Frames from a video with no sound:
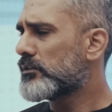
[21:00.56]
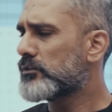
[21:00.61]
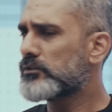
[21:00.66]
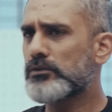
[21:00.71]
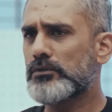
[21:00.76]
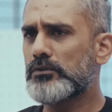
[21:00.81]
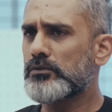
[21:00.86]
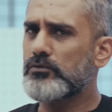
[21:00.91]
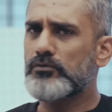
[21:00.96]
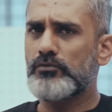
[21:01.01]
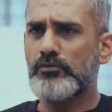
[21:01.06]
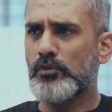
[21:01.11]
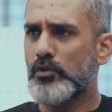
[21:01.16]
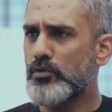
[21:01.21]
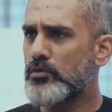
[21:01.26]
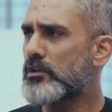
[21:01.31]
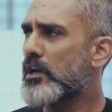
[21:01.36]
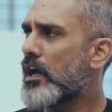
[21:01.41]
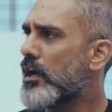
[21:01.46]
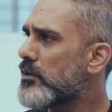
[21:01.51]
So
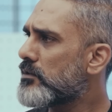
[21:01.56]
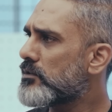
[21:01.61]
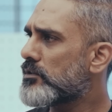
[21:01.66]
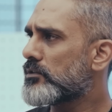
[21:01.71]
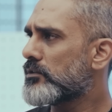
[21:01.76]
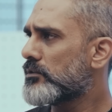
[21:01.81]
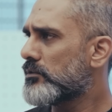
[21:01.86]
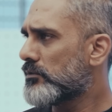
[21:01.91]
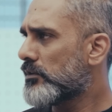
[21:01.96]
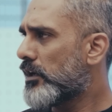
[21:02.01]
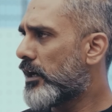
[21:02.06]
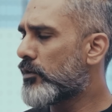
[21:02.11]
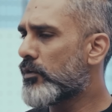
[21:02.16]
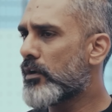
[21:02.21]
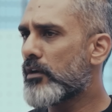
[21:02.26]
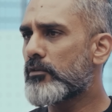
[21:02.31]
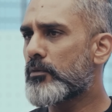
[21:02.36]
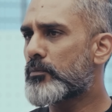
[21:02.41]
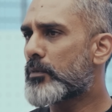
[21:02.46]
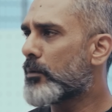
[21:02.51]
good tires. I don't
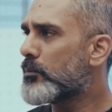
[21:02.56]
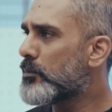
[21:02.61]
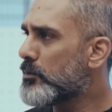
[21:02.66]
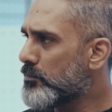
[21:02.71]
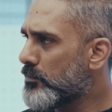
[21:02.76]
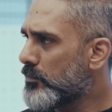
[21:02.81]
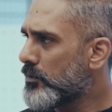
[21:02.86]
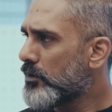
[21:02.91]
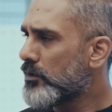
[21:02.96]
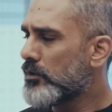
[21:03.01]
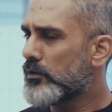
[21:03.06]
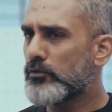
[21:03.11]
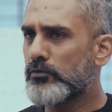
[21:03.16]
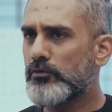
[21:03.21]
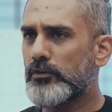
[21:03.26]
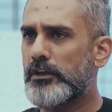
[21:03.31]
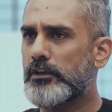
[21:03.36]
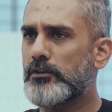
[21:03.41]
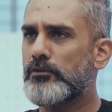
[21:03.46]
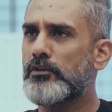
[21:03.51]
have a problem.
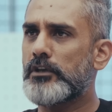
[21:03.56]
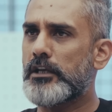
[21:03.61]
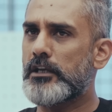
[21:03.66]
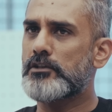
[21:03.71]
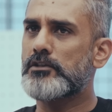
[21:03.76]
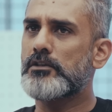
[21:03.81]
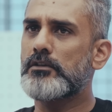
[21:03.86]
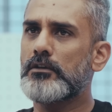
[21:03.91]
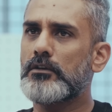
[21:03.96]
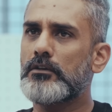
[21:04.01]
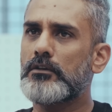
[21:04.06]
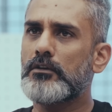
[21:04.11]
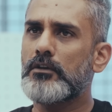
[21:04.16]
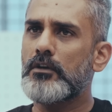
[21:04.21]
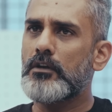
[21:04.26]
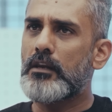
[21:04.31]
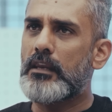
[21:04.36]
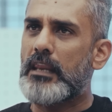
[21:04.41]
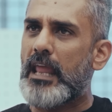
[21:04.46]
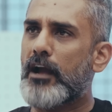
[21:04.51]
Is the
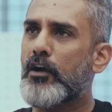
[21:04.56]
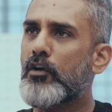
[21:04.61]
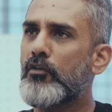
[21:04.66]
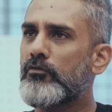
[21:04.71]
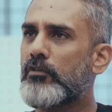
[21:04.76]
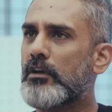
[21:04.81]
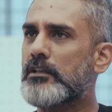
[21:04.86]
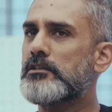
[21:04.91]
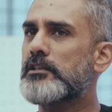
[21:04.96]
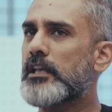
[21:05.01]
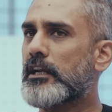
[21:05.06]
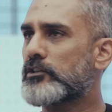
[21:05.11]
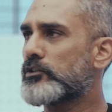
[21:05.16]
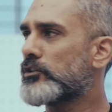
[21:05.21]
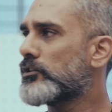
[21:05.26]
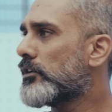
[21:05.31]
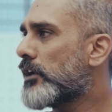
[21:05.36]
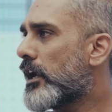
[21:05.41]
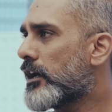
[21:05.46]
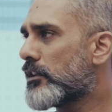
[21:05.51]
lack of one
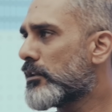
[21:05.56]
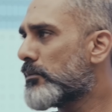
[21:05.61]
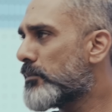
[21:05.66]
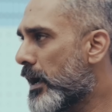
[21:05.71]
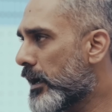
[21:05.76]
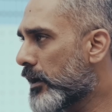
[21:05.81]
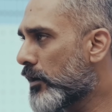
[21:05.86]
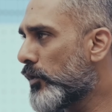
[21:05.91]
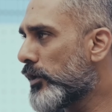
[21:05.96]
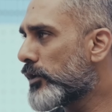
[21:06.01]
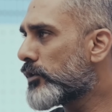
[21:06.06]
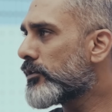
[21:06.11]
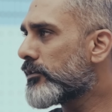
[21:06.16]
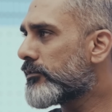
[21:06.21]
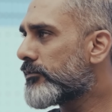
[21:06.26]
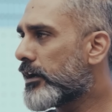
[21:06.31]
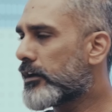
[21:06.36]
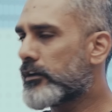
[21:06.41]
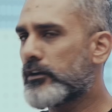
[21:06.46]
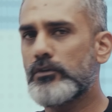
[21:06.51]
section at the back going to
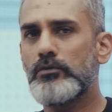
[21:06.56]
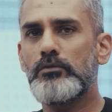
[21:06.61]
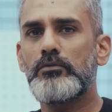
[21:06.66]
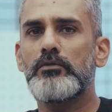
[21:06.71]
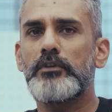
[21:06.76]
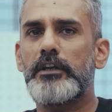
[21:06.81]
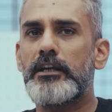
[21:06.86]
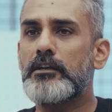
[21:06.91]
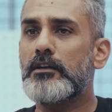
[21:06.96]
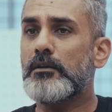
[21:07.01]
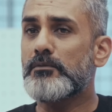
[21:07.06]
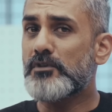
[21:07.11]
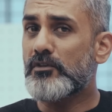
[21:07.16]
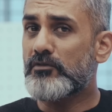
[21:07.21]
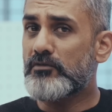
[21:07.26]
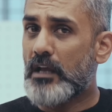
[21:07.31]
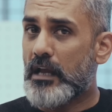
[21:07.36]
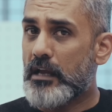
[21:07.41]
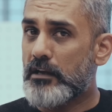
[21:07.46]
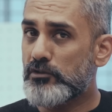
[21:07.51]
affect you? In terms
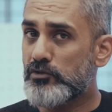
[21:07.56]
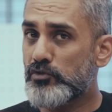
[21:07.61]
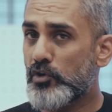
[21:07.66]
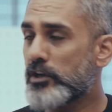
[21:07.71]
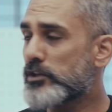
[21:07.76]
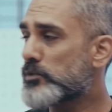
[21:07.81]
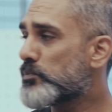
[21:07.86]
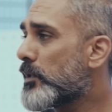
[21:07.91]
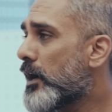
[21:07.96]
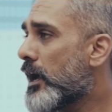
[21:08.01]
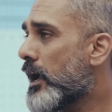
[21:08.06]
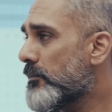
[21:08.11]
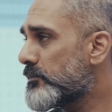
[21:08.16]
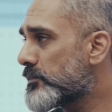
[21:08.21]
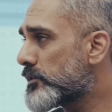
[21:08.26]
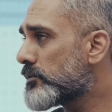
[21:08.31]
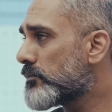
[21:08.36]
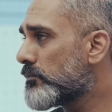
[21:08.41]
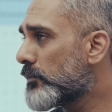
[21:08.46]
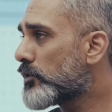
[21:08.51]
of tire choice,
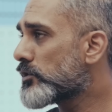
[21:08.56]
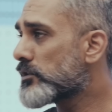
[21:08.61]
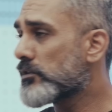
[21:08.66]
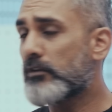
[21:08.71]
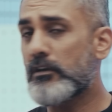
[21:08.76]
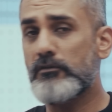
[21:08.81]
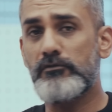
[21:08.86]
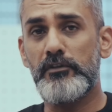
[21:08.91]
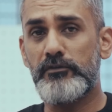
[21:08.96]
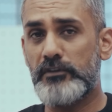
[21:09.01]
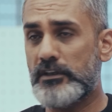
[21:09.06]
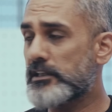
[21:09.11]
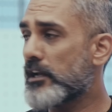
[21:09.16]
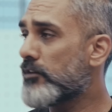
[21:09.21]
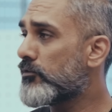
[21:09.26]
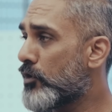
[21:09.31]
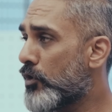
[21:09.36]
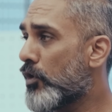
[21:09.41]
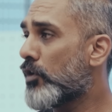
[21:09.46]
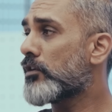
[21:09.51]
perhaps, because the 150s
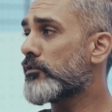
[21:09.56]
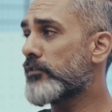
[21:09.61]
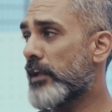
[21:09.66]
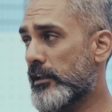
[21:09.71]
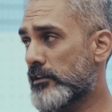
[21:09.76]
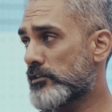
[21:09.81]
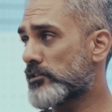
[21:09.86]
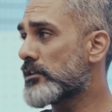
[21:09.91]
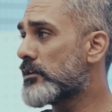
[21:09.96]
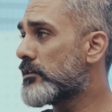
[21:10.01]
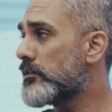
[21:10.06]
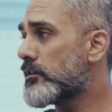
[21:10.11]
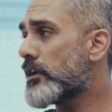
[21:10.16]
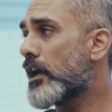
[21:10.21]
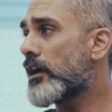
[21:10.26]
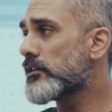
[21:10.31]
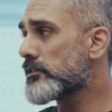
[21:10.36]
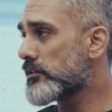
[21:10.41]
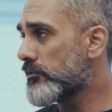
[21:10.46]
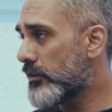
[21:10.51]
have a lot of excellent
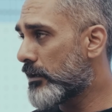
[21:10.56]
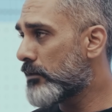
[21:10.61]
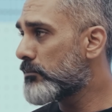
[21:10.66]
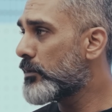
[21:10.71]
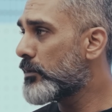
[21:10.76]
tires available.